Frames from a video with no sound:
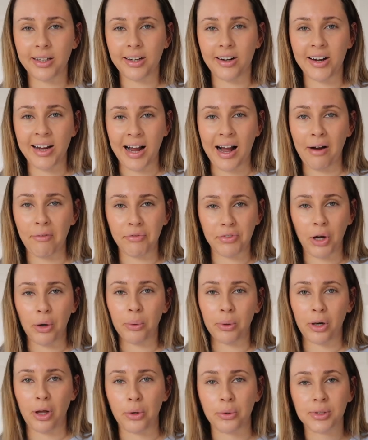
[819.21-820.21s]
like I have
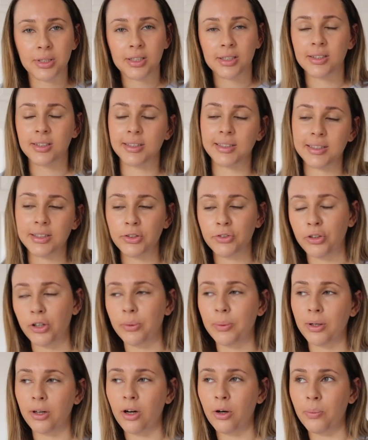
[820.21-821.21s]
no clothes, because I did
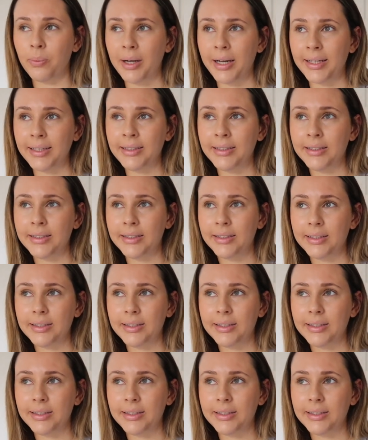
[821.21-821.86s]
throw a lot away